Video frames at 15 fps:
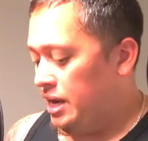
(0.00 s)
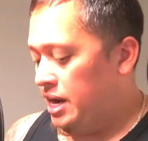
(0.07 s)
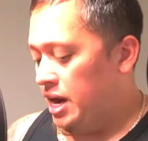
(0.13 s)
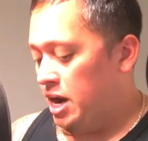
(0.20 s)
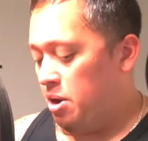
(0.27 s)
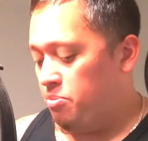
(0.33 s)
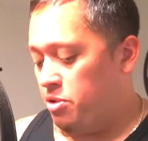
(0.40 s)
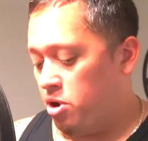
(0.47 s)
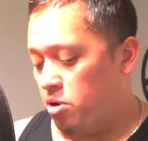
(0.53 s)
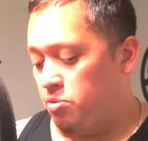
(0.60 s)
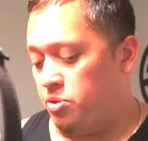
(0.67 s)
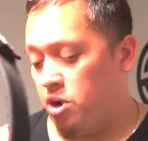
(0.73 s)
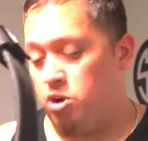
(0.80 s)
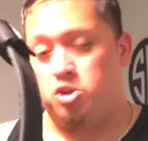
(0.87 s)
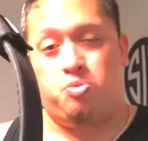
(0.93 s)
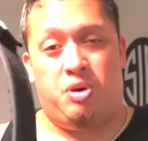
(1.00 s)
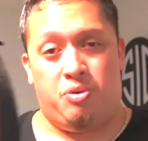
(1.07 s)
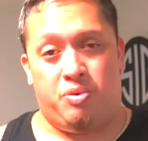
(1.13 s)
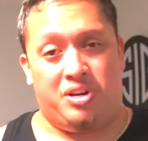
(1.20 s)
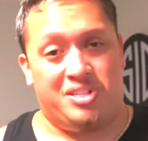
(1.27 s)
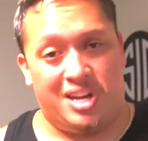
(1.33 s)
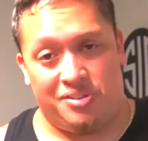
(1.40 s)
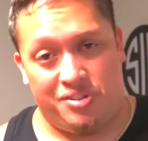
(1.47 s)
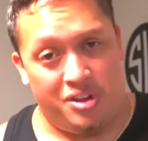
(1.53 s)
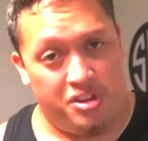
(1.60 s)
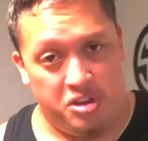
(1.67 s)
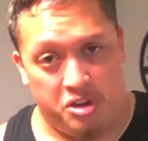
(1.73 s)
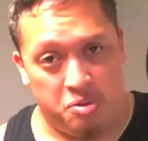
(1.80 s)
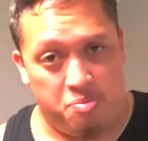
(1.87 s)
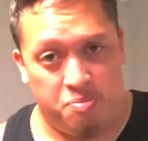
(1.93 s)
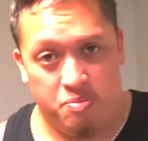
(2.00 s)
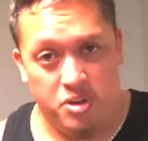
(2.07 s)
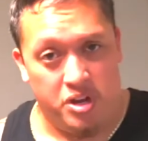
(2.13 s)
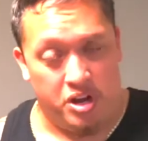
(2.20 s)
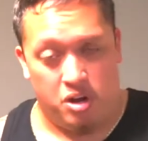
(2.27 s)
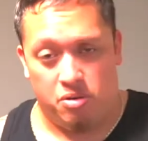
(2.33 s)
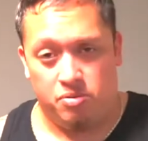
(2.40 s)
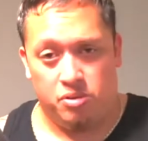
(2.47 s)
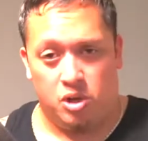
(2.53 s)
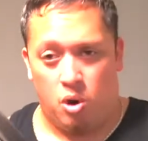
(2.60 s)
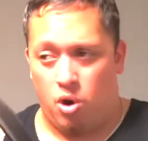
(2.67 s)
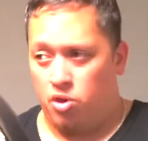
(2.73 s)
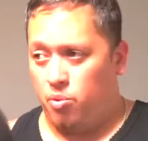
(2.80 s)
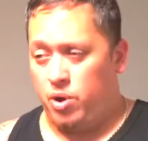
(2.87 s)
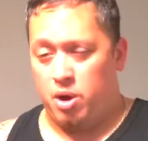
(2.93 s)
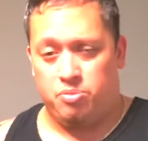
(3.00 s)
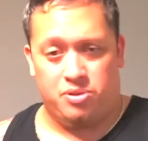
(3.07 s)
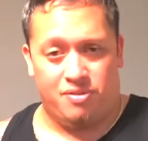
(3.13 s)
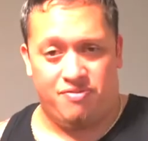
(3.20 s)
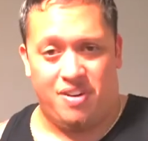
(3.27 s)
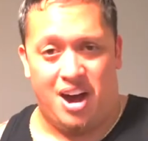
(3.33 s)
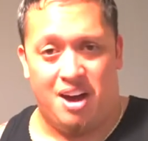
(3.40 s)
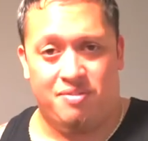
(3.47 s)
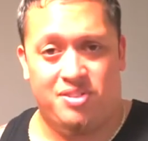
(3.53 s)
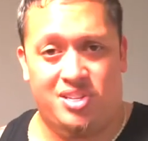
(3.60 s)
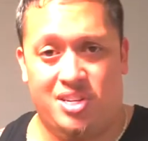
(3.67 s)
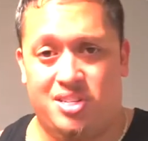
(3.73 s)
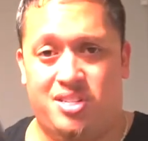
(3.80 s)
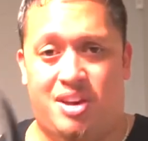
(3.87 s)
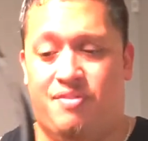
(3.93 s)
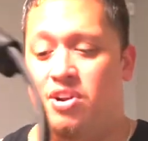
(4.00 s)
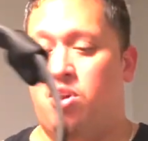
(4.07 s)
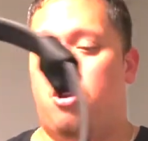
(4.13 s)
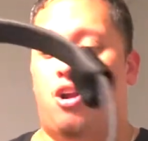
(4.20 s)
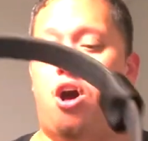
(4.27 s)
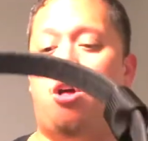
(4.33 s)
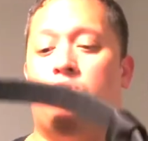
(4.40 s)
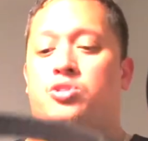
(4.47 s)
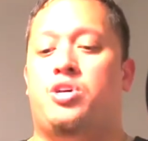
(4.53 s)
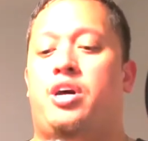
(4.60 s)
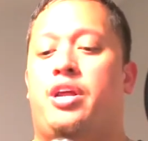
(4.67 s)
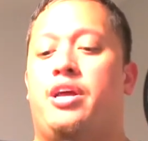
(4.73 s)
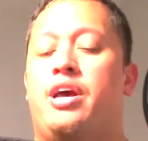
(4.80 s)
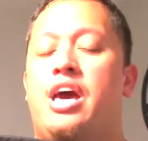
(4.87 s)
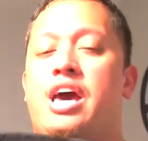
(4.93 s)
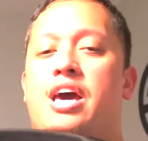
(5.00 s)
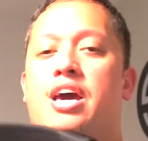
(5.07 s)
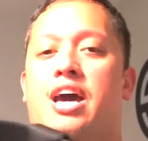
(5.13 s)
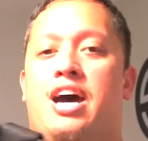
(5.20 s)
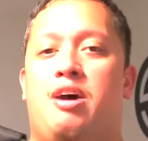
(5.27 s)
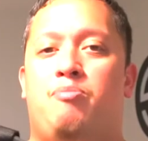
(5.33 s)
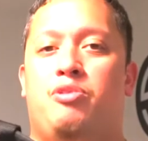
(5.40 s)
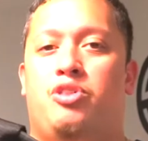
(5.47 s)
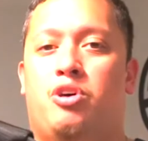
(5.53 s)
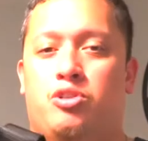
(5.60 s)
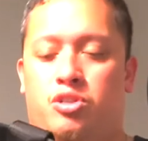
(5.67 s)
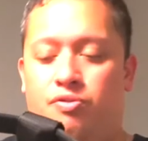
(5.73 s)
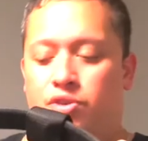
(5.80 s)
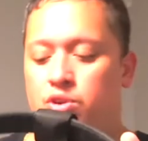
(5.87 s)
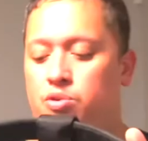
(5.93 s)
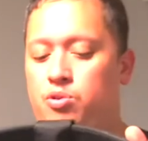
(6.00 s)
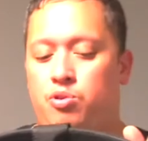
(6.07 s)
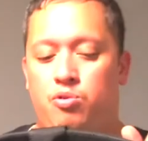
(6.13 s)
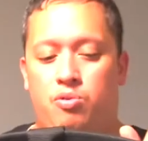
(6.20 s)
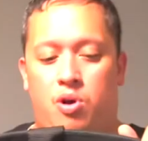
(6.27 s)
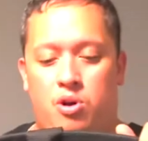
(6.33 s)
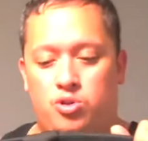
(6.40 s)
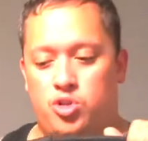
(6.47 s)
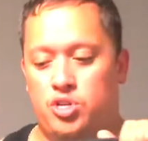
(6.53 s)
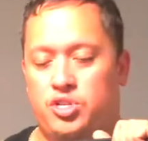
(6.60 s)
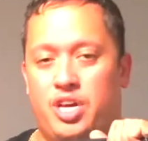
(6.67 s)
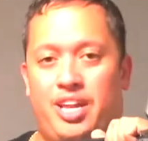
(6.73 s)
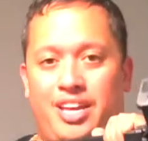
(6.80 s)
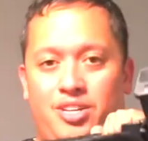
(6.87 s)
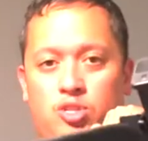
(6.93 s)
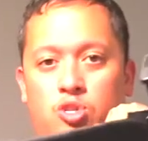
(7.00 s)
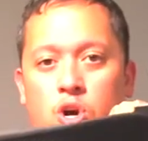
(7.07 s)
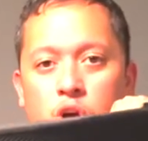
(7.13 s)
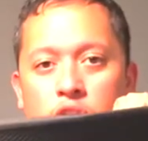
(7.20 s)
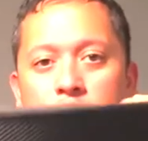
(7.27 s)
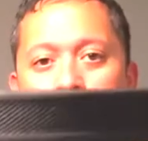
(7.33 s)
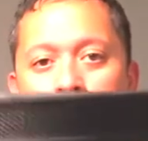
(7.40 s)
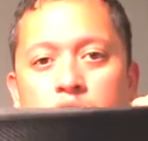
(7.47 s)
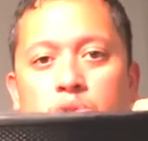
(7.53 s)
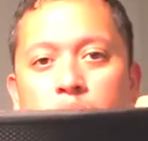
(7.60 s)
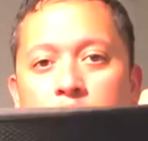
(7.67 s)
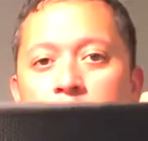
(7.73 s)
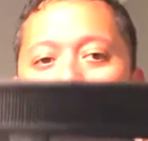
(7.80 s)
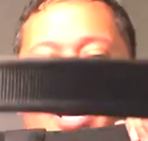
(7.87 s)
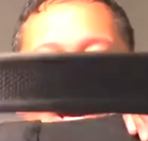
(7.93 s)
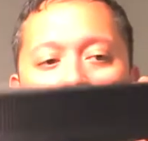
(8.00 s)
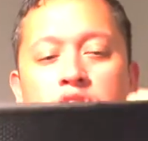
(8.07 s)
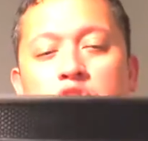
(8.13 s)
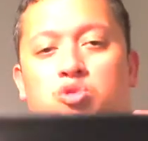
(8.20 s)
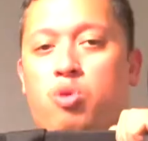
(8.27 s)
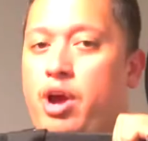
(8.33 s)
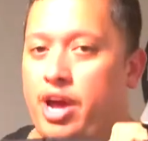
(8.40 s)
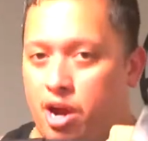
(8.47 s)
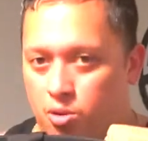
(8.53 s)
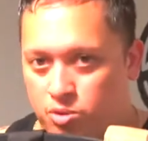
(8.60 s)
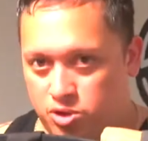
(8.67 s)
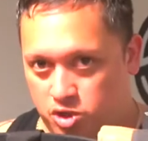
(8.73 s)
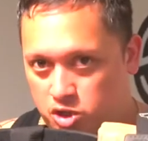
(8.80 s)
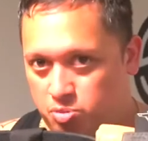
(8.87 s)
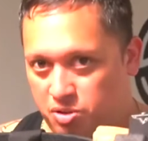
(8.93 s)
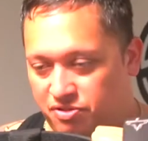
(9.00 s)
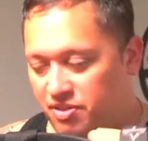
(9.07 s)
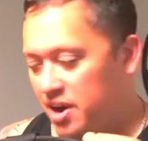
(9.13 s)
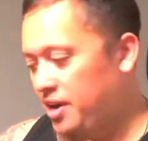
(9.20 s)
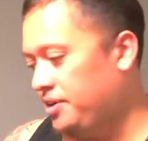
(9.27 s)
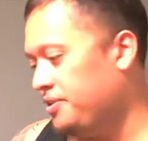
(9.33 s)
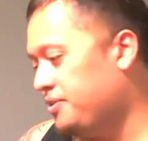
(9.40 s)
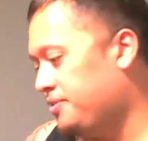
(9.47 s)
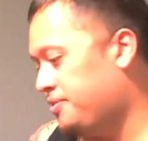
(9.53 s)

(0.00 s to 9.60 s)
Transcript: There are speed rigs out there that you could, you know, go all the way up to $500, $600, $700 on it. But those of you who are just getting started into it, this right here will just be fine.